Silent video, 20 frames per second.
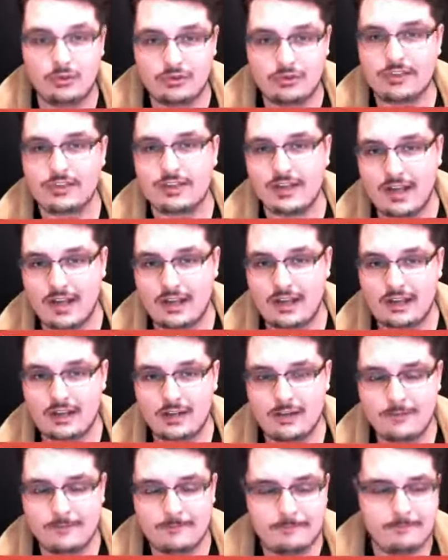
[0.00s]

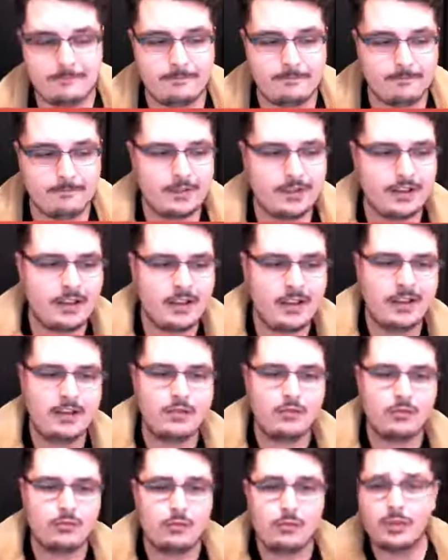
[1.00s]
society.
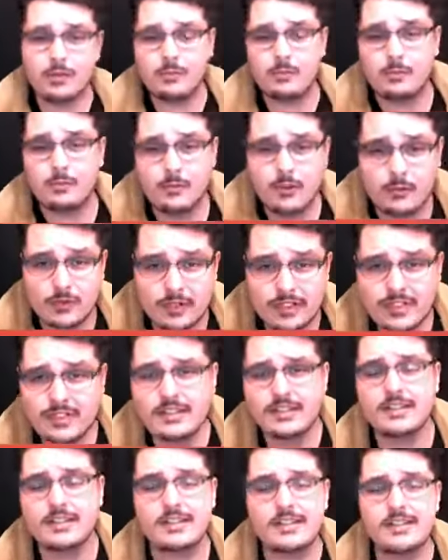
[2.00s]
Well, the
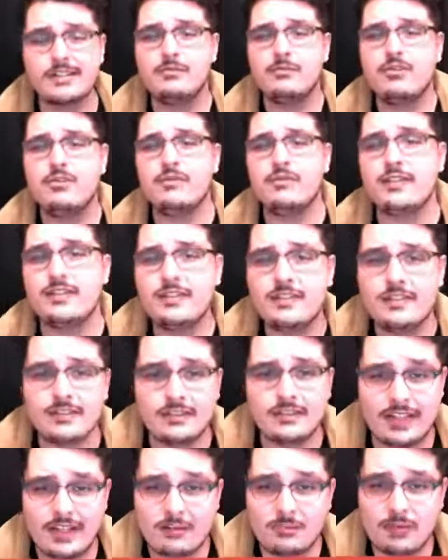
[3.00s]
resistance in the movies,
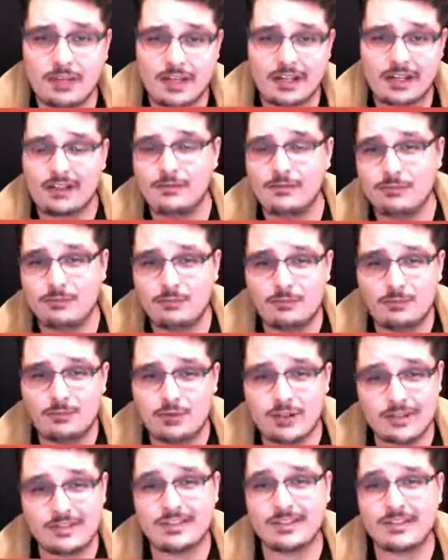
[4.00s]
led by
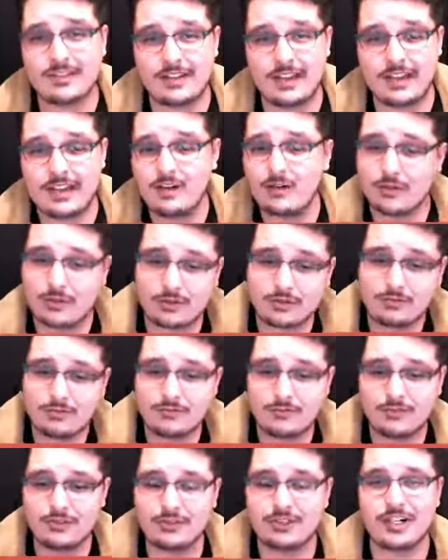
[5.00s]
Princess Leia or
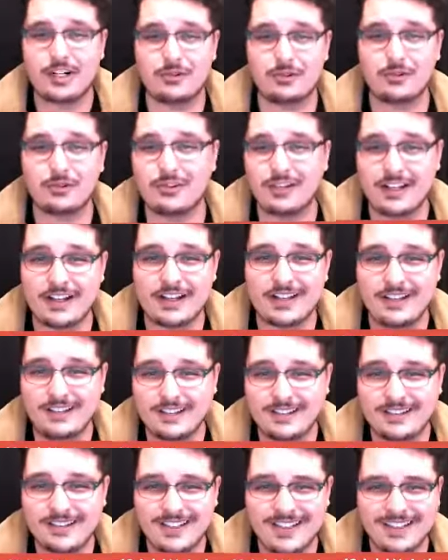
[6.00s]
General
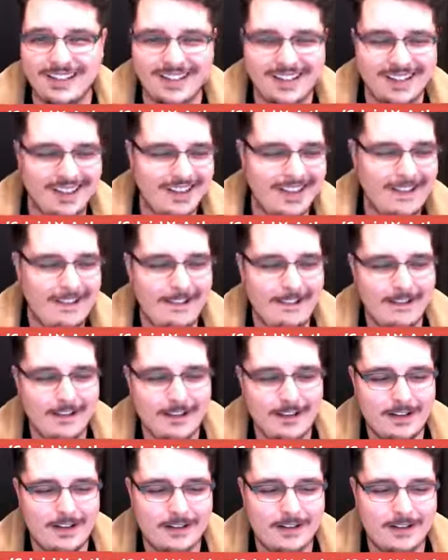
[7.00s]
Leia,
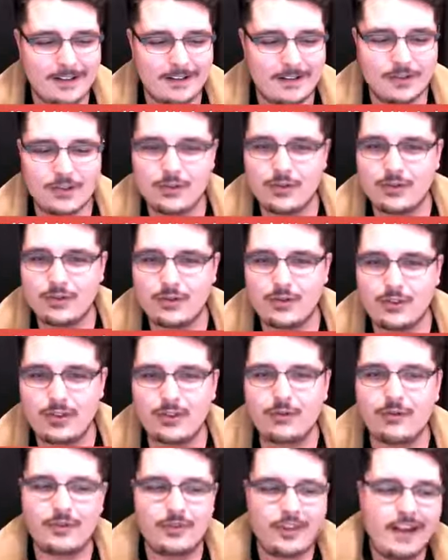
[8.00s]
you
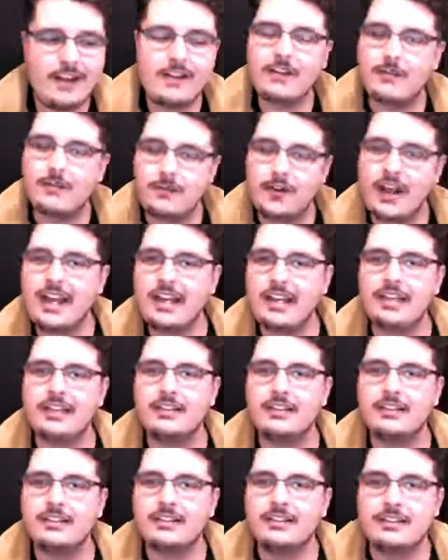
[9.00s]
know, they are
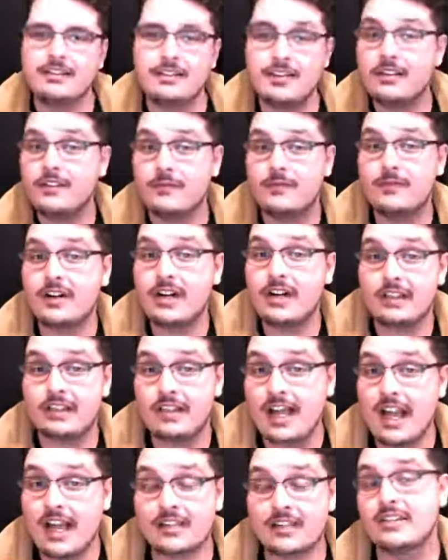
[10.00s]
fighting to the very
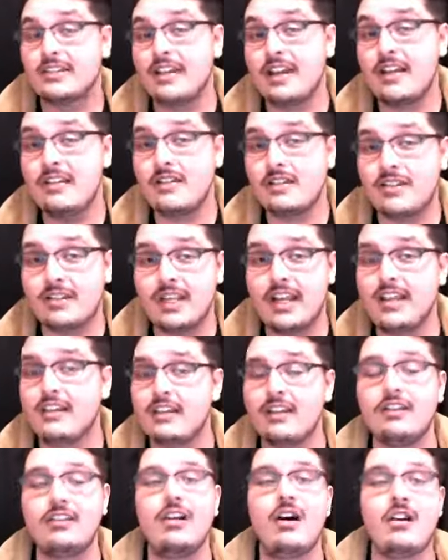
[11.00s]
last, and they understand
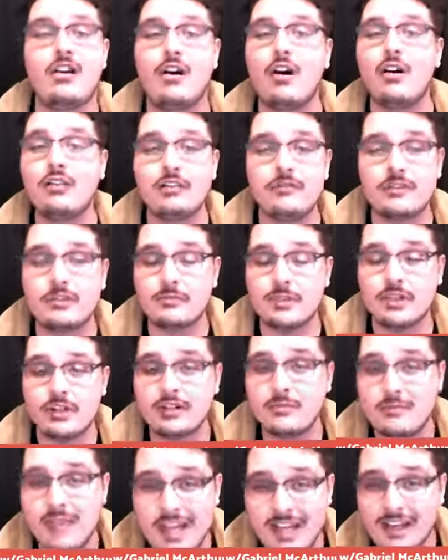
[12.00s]
that not all of them are going
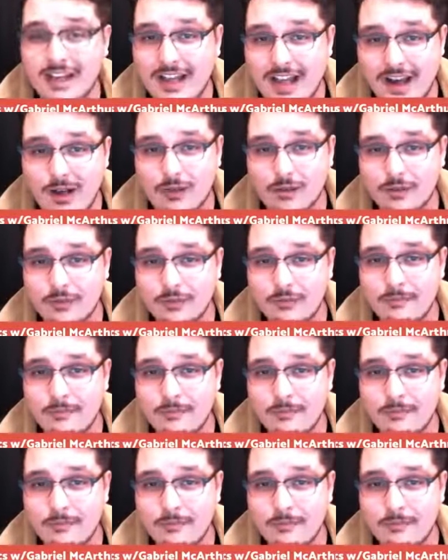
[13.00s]
to make it out.